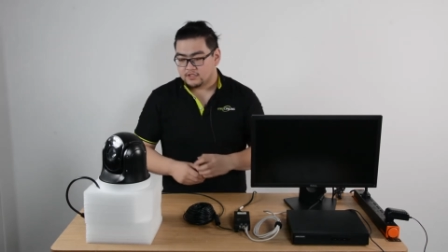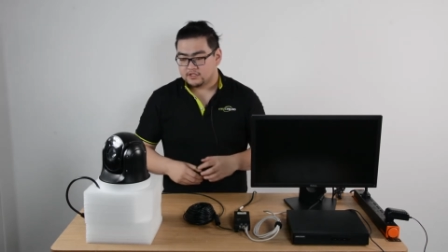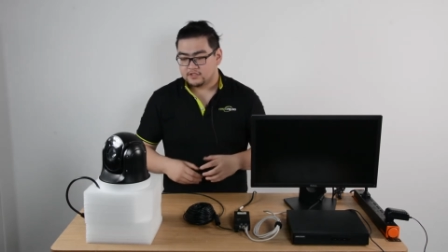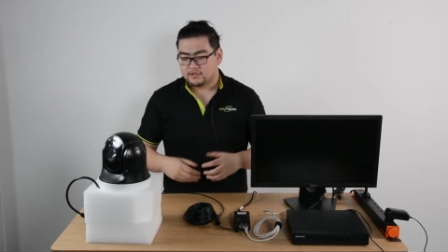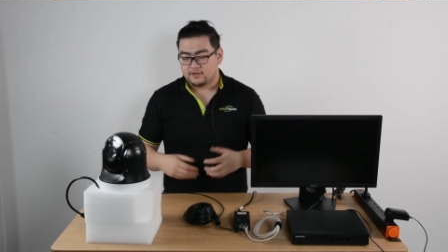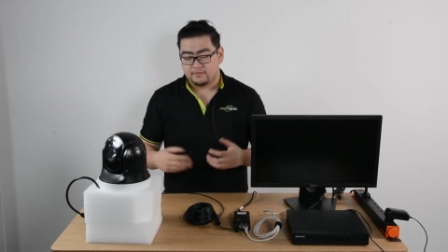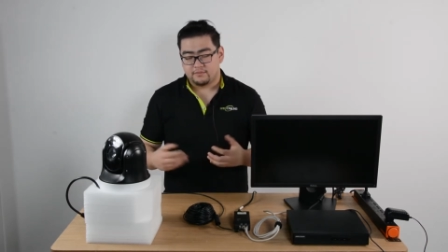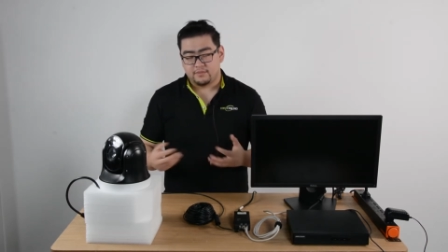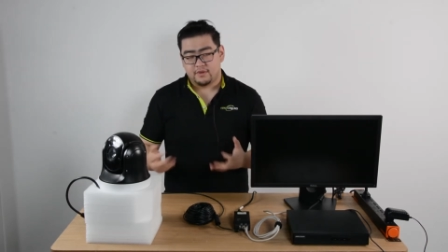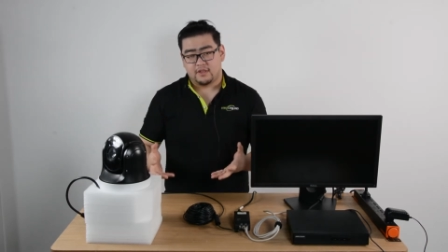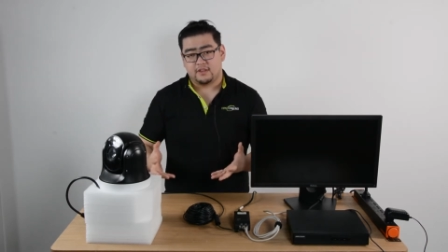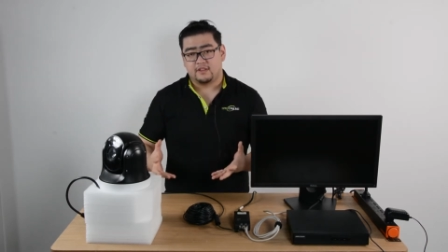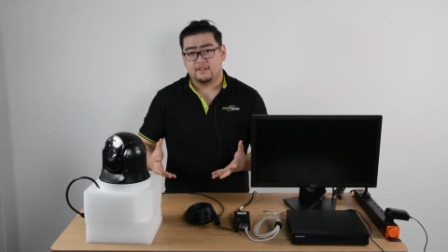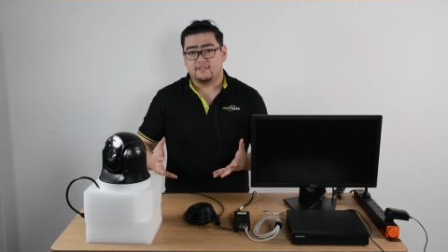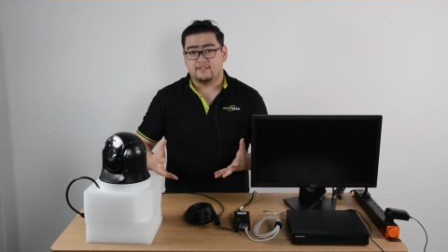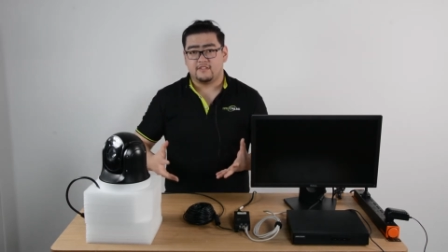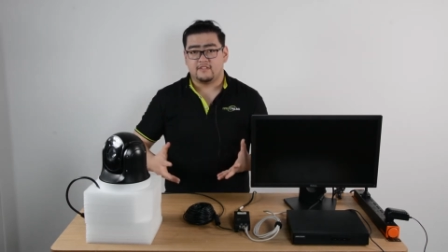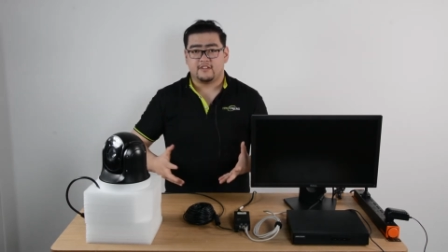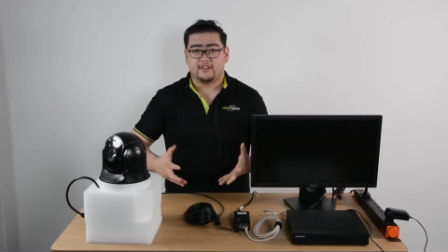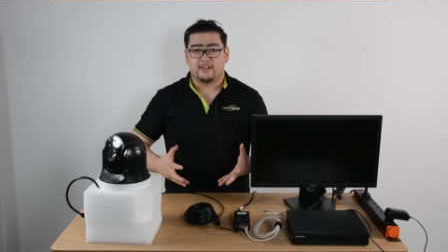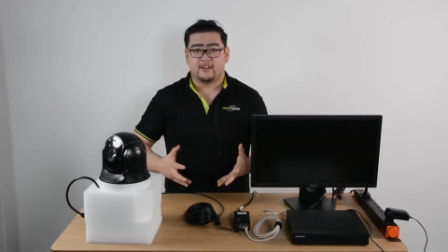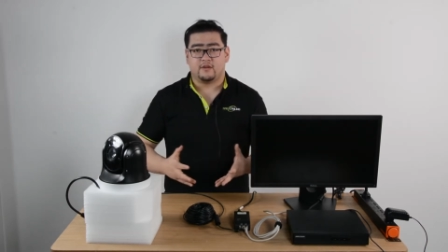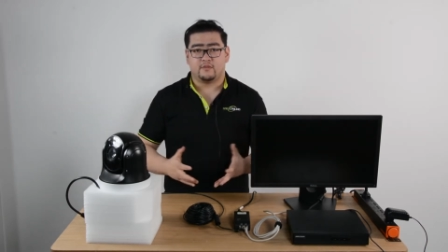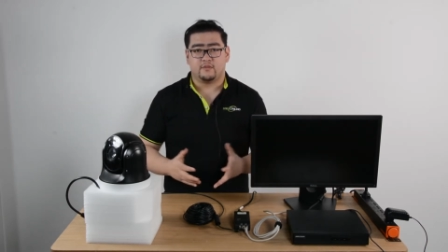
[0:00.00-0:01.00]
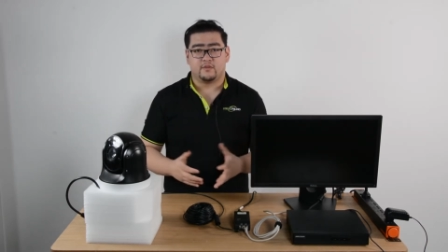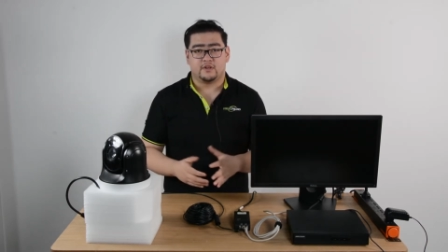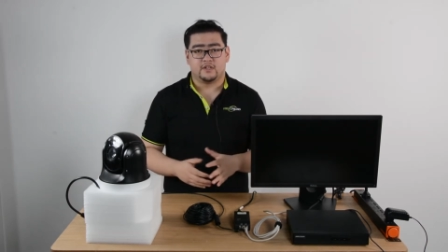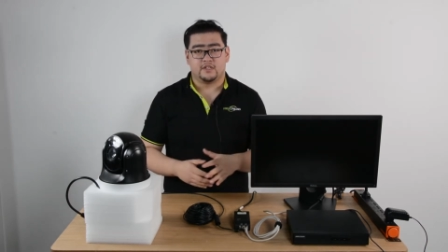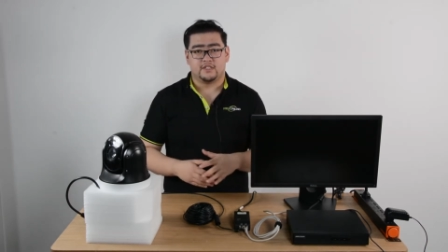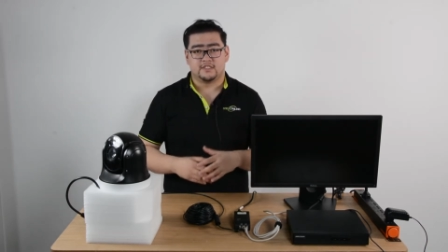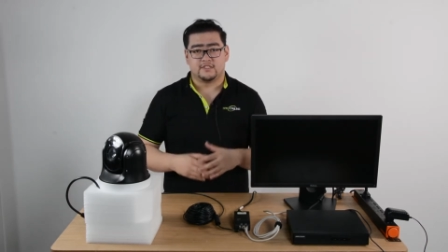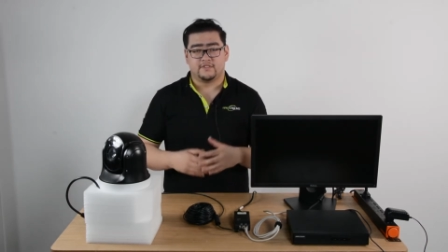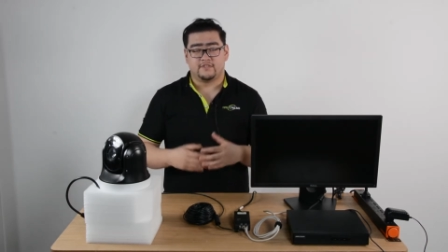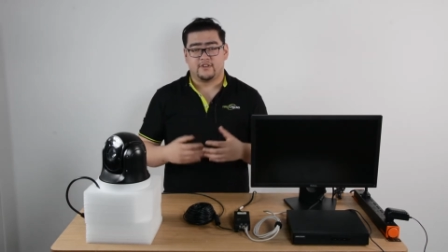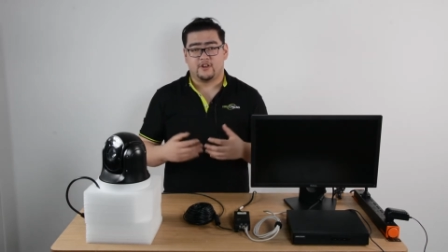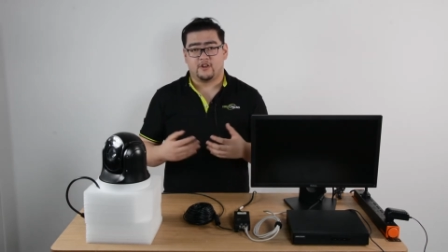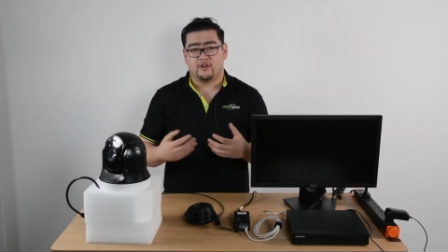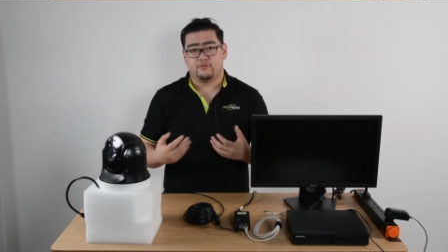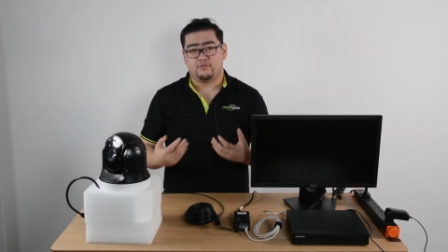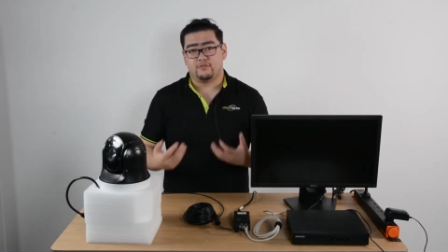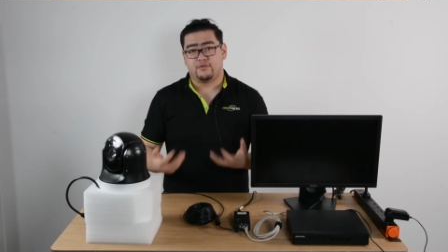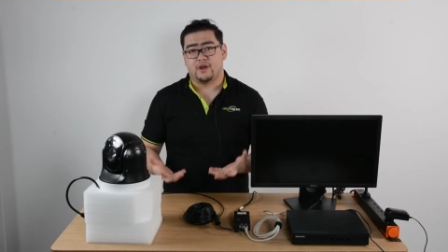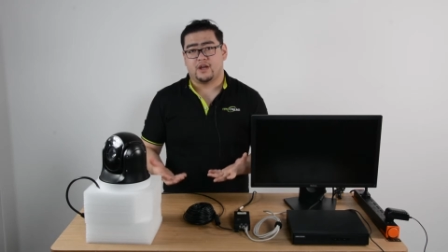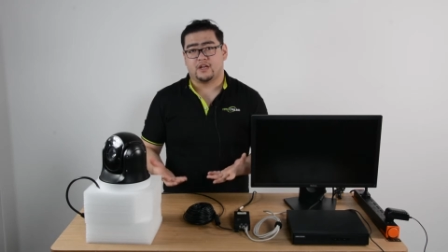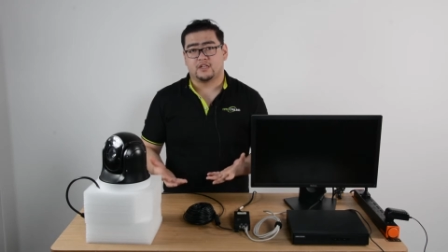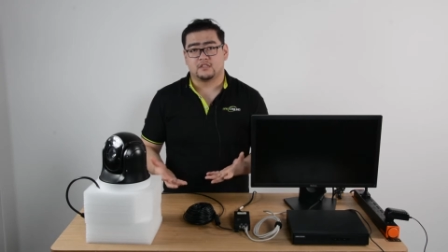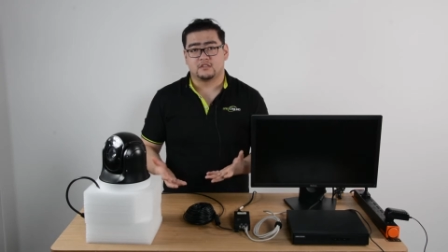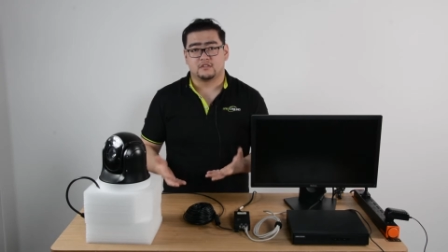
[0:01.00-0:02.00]
So the PTZ camera is a very
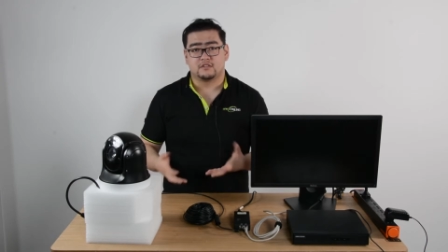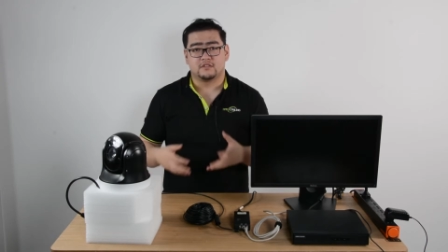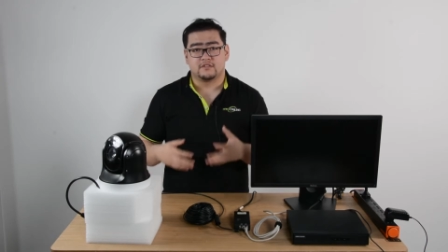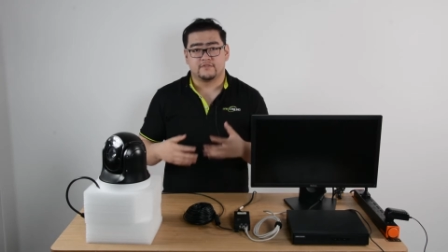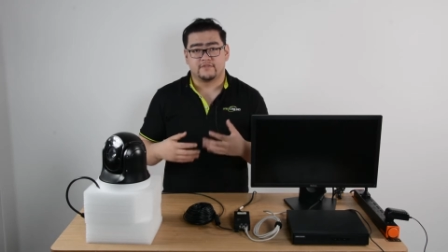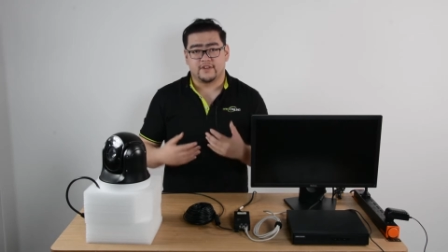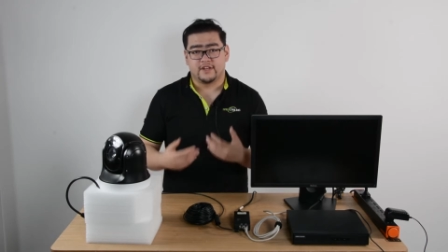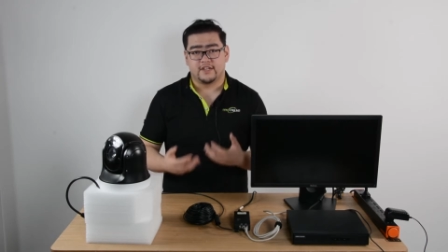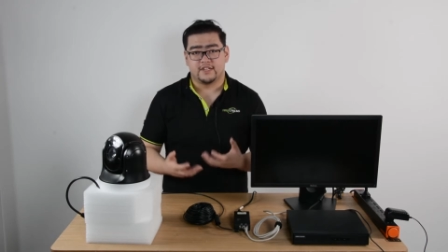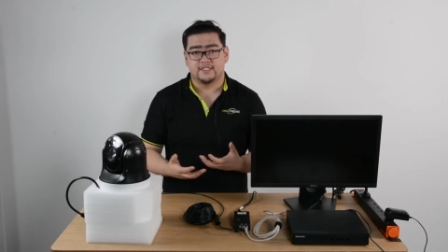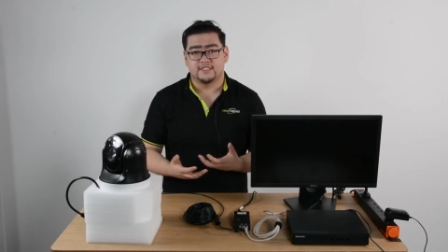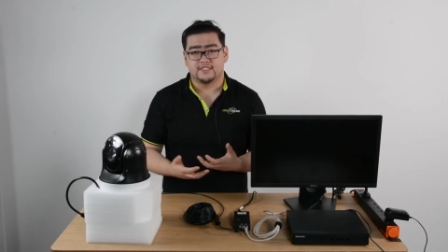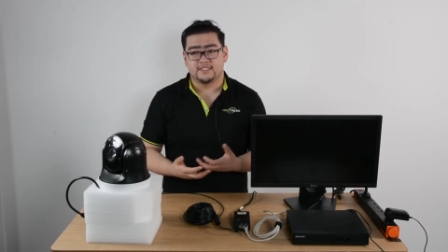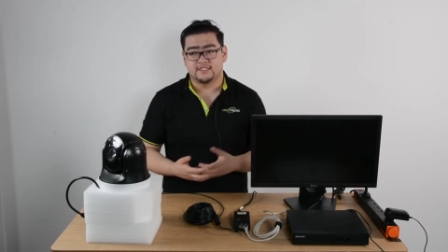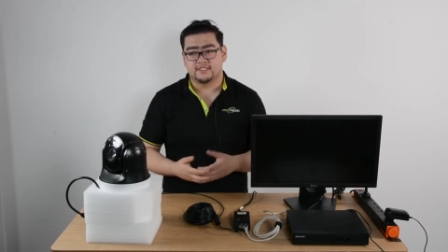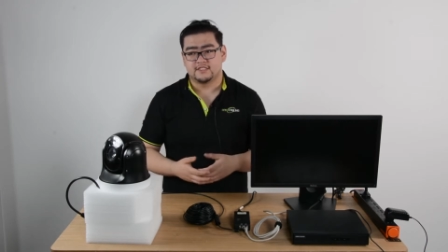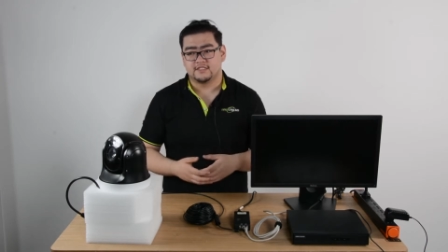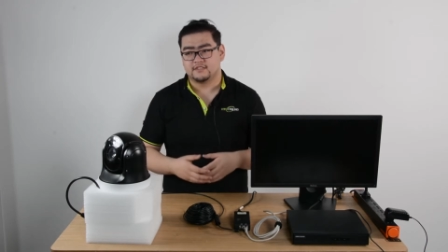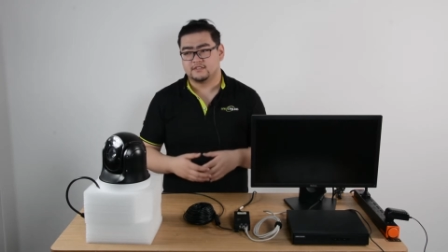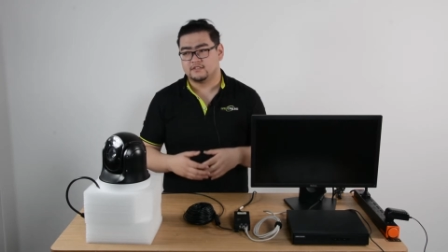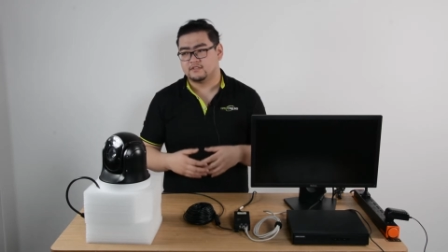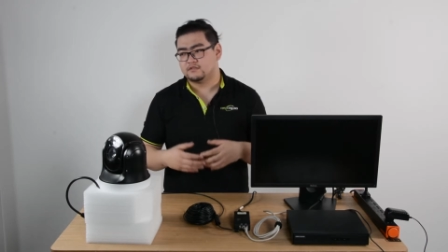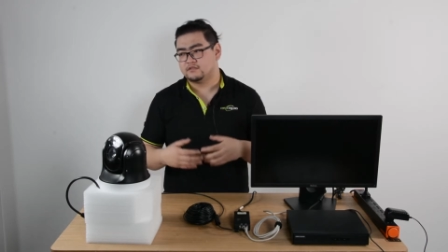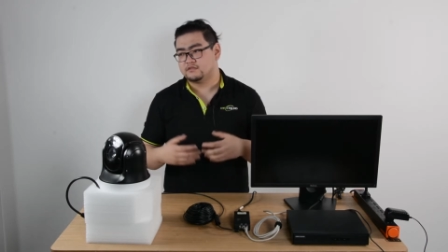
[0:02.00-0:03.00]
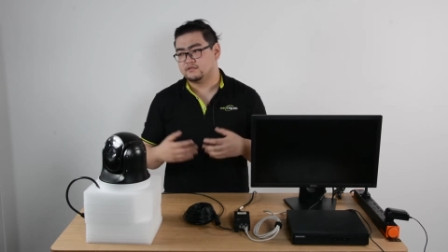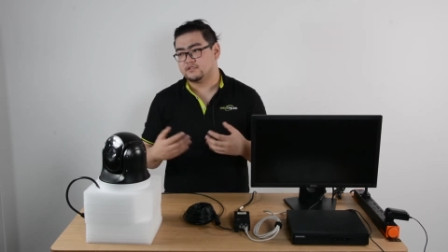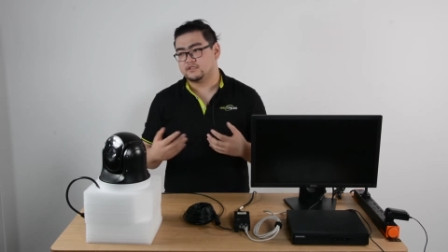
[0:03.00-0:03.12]
practical device,